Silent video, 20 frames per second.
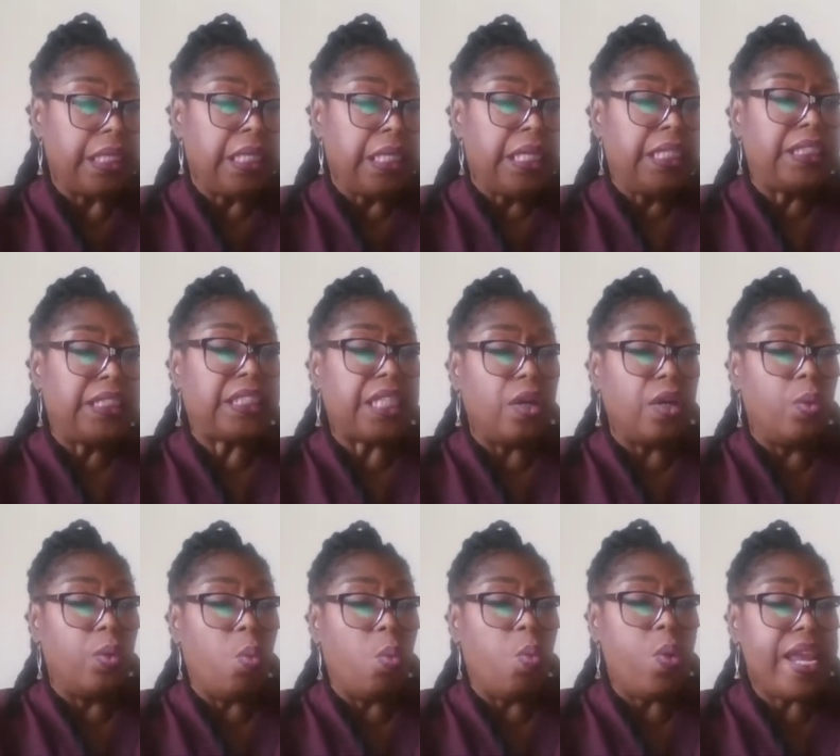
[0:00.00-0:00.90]
So
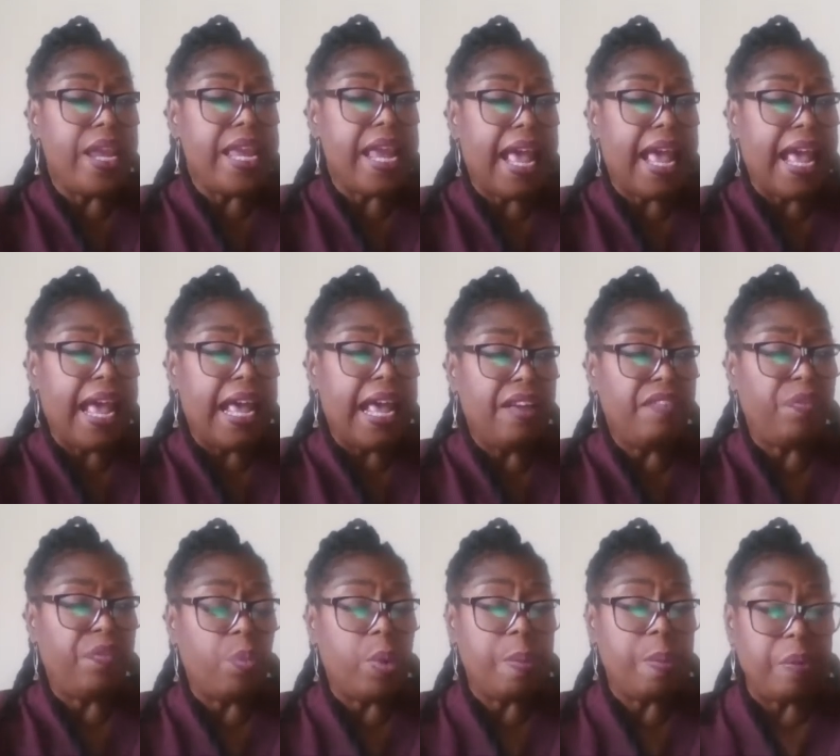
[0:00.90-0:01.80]
we have,
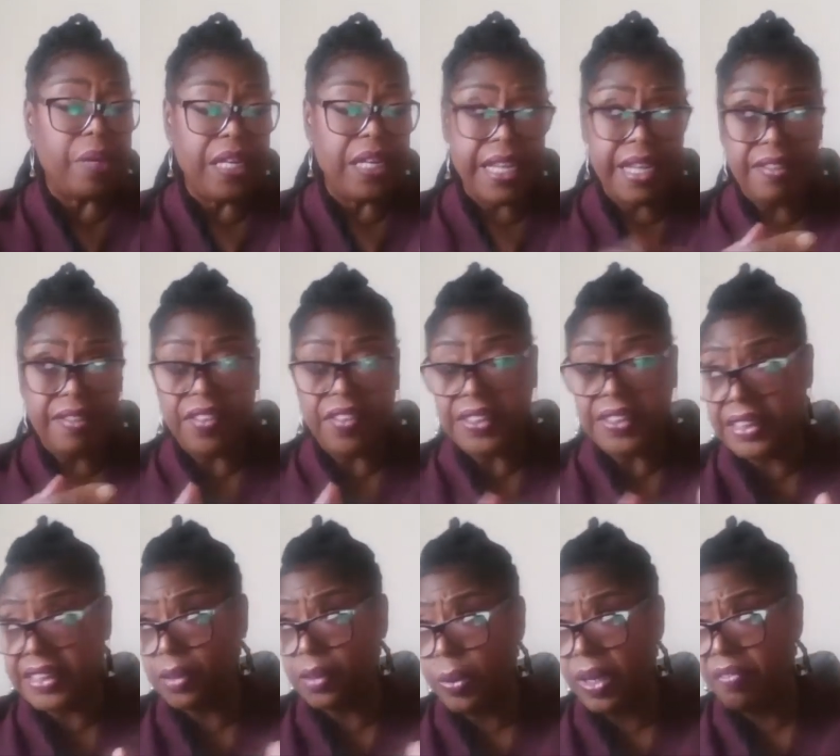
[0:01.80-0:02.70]
we believe, as I
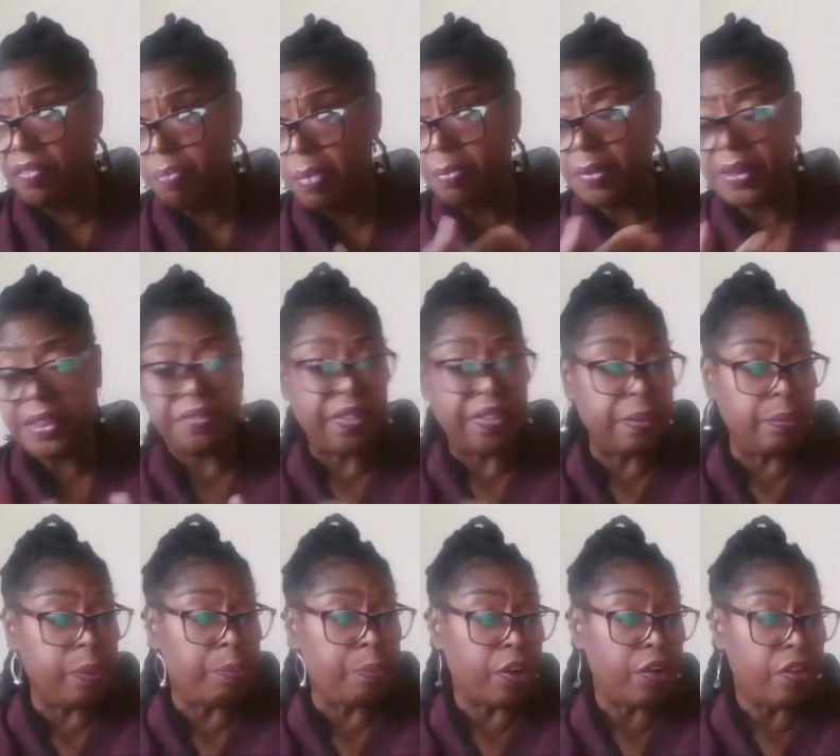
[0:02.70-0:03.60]
said, we have member
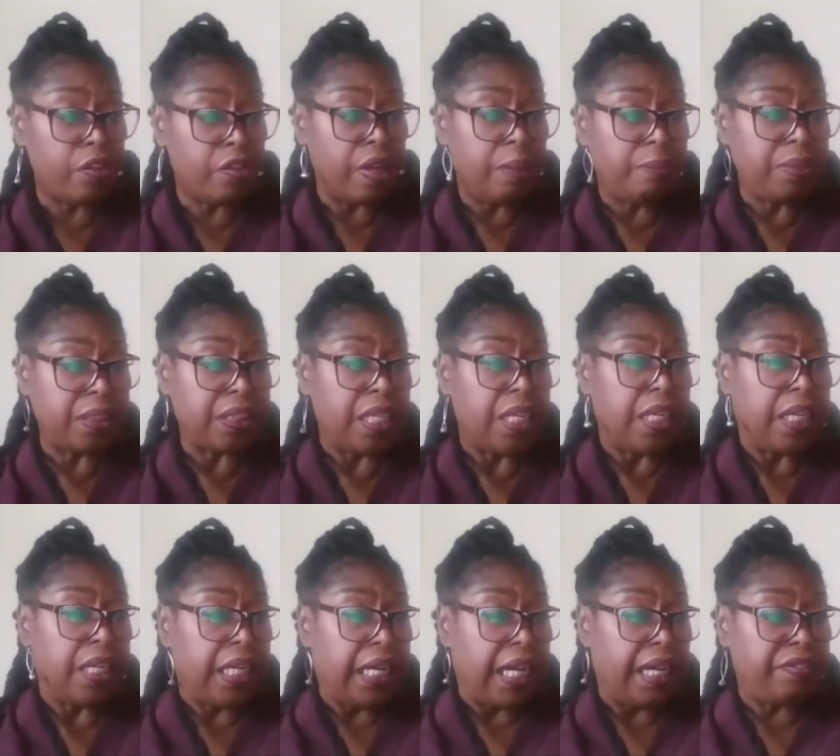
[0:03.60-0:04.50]
development programs.
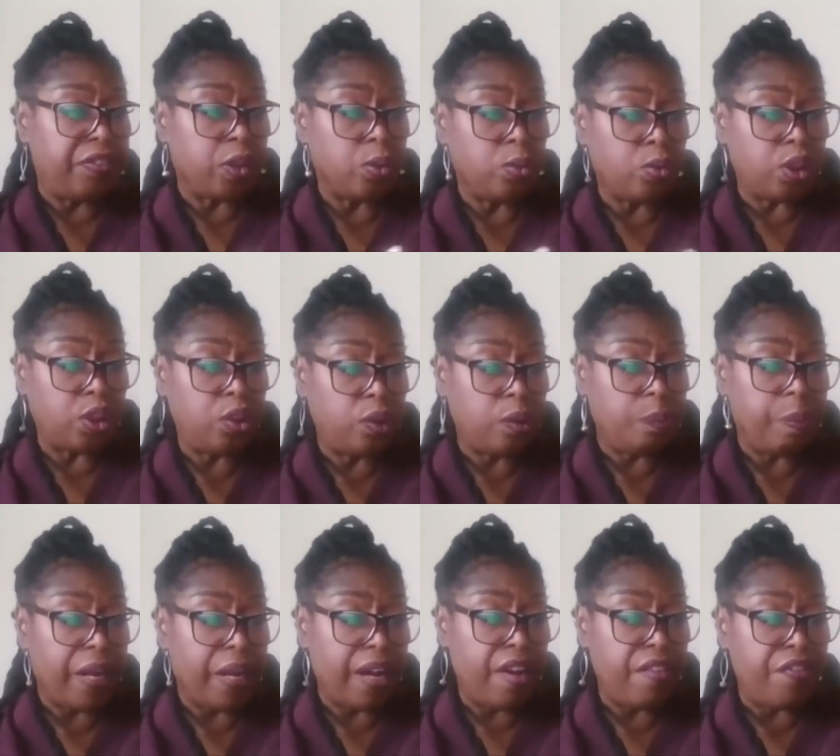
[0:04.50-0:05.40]
I've talked to you
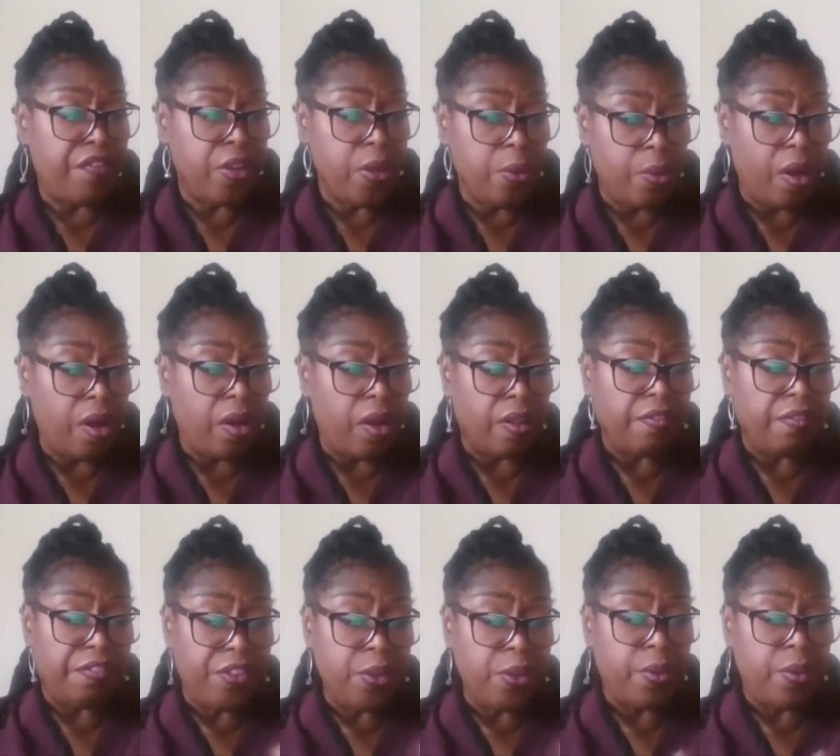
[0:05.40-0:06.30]
about a few, are,
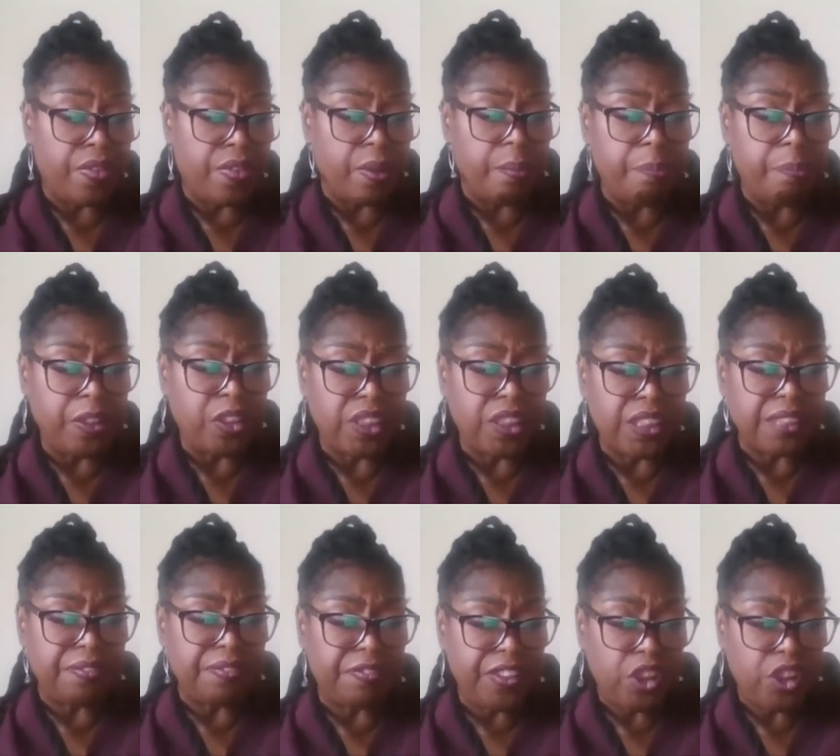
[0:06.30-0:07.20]
few of them, but just to
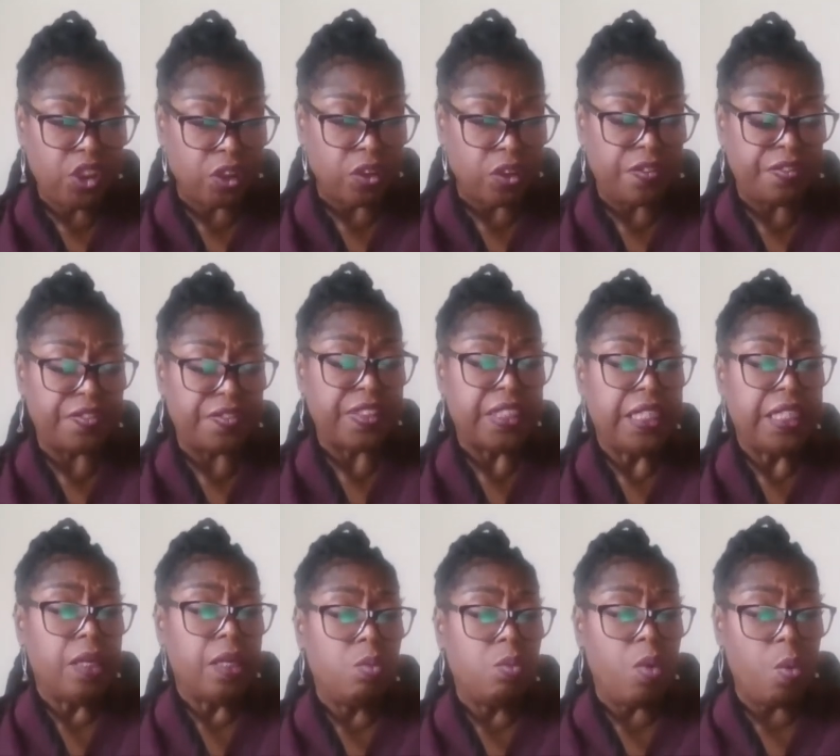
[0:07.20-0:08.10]
finish off,
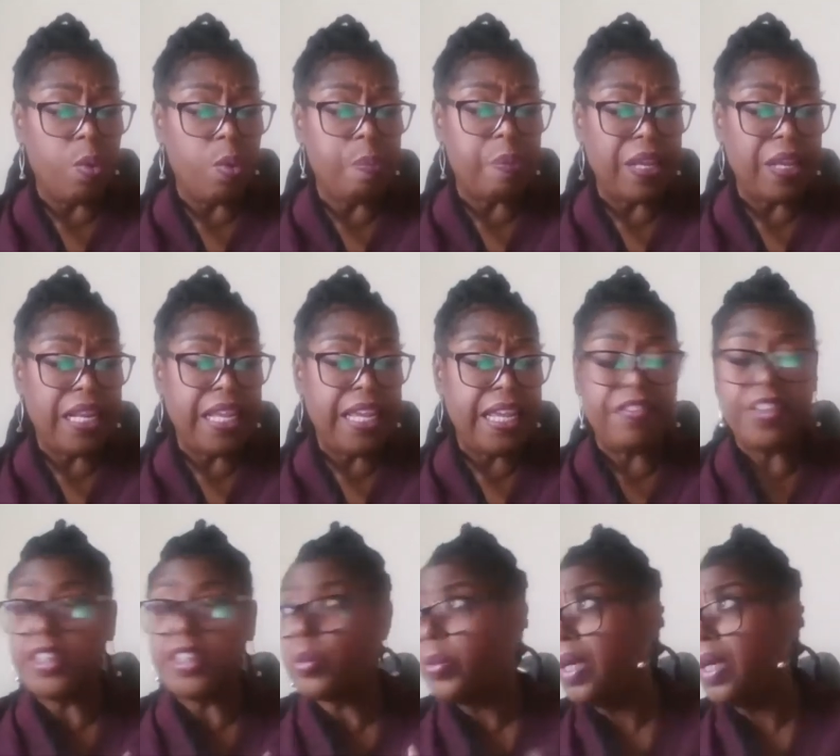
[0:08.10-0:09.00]
what we believe
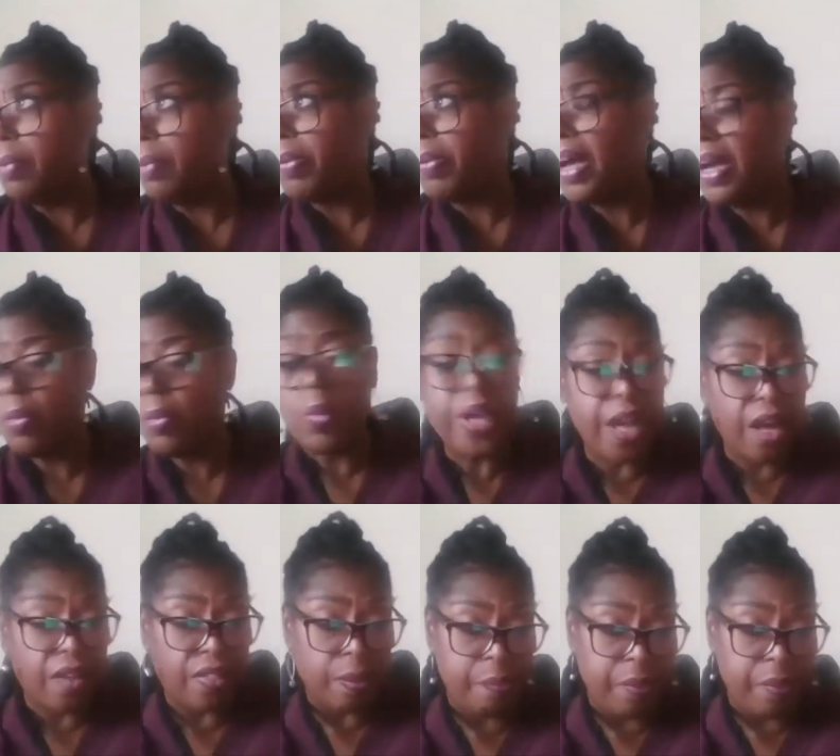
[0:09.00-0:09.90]
is we are, by, we are
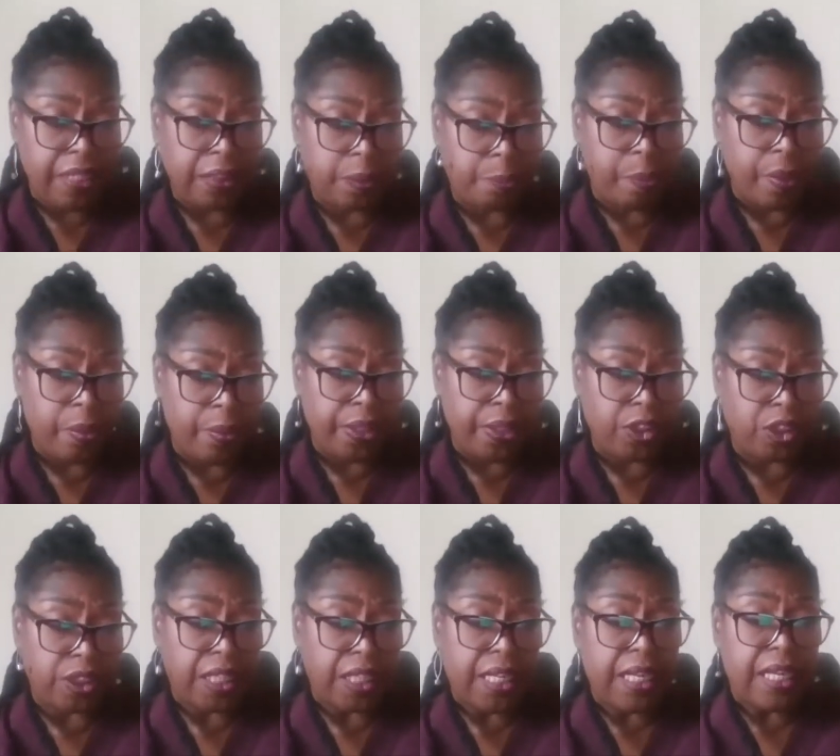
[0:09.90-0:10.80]
the means by which
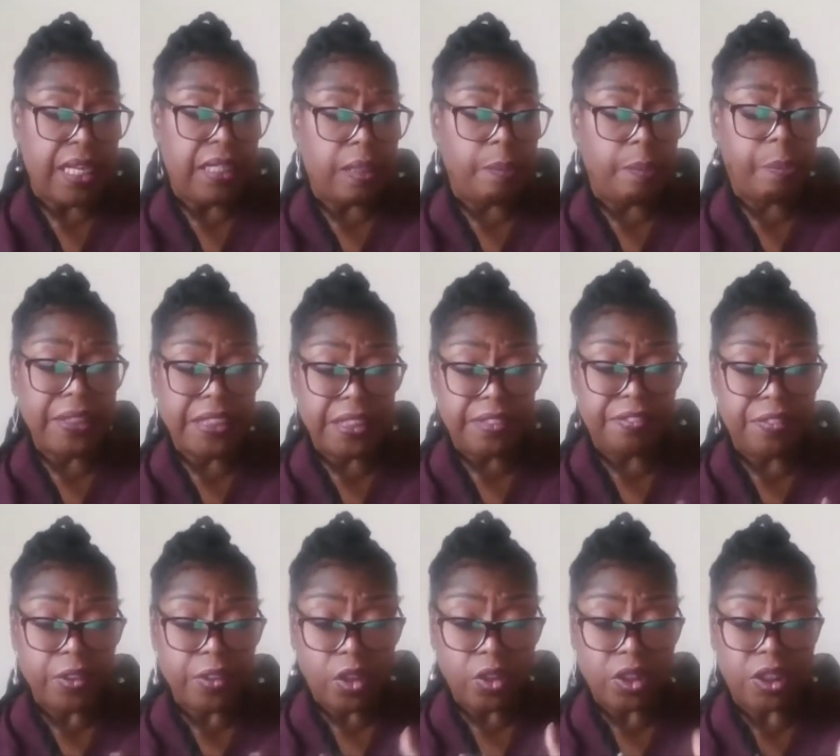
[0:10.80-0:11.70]
the
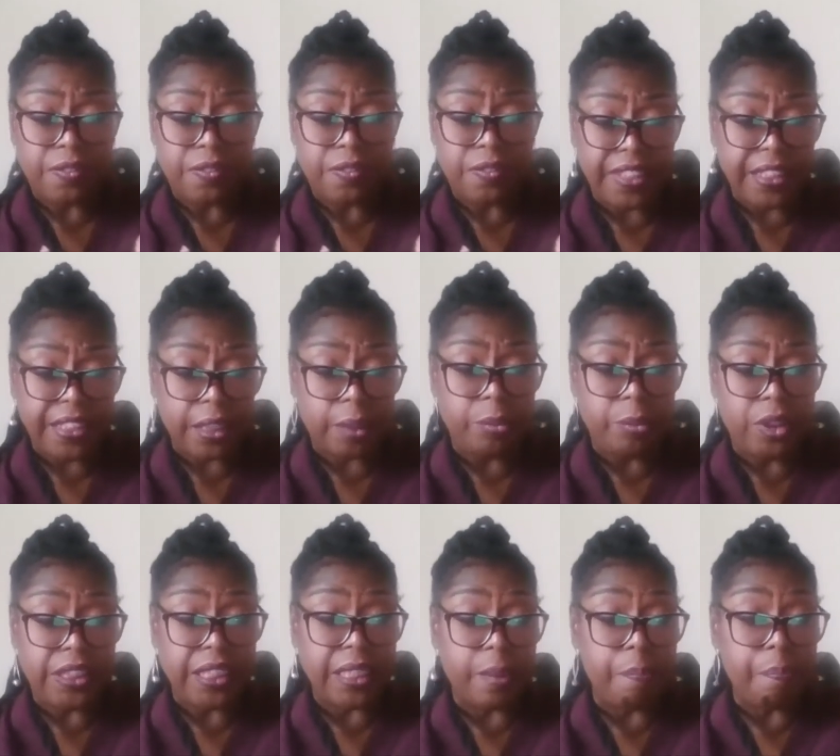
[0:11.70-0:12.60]
Pentecostal faith community
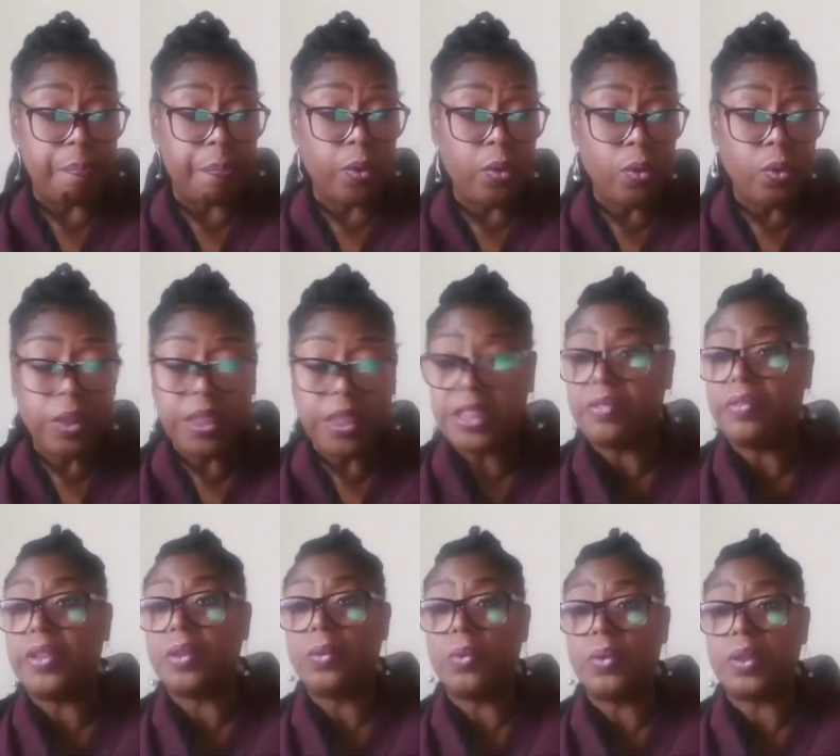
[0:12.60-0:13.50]
can pool its
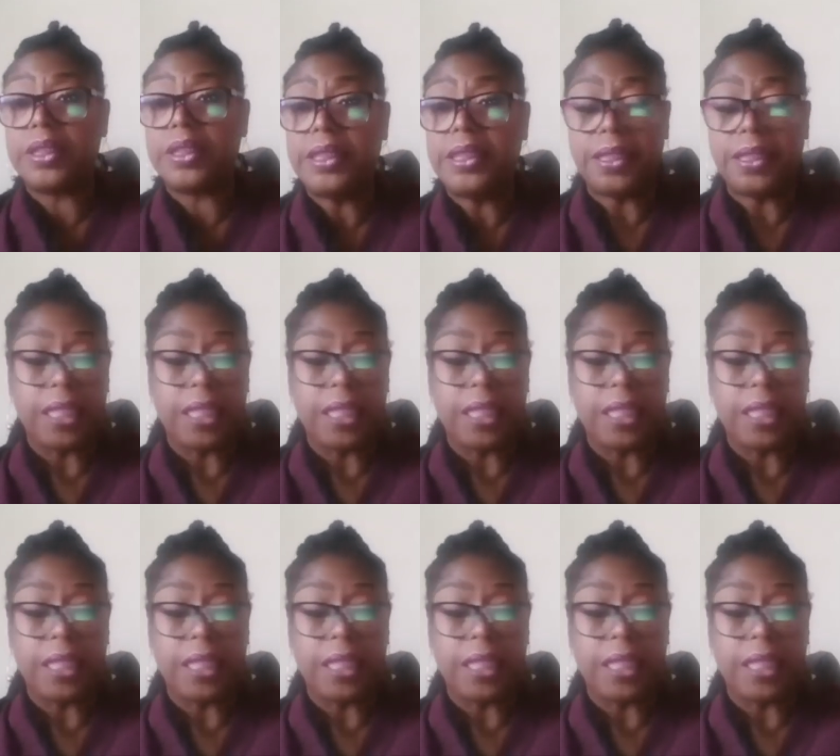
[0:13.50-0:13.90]
resources